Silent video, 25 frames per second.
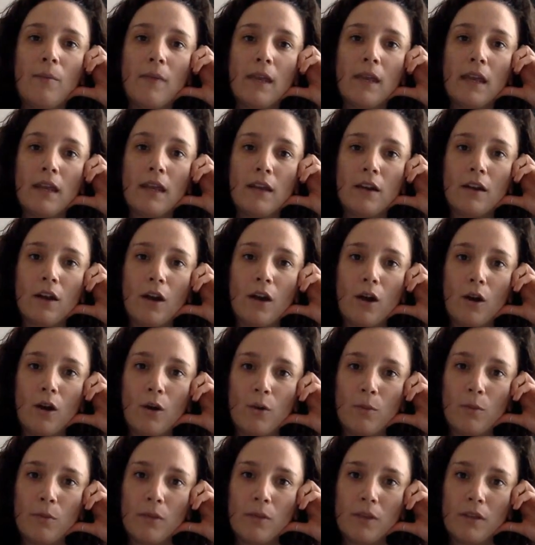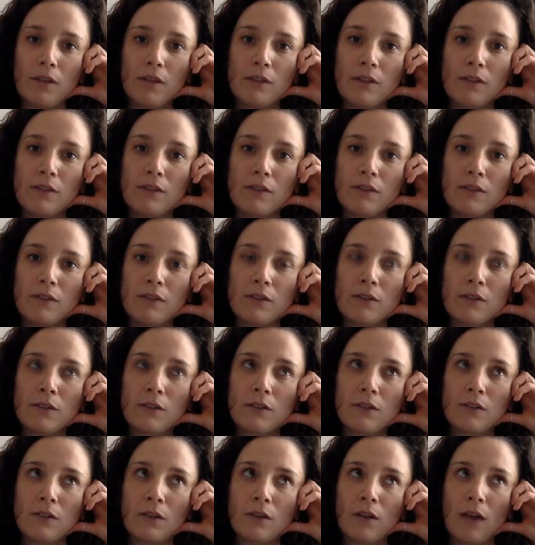It opens,
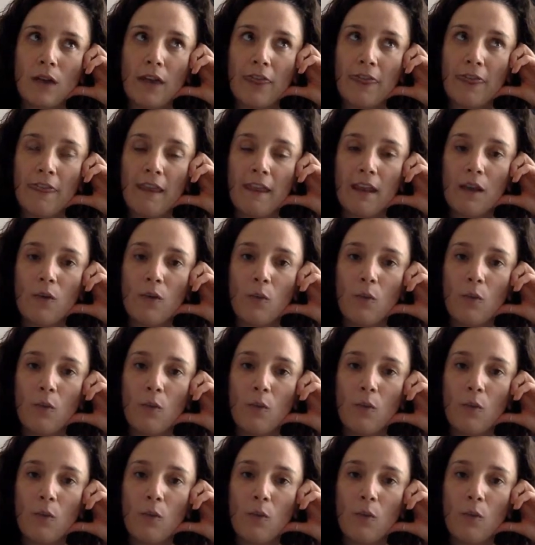I think,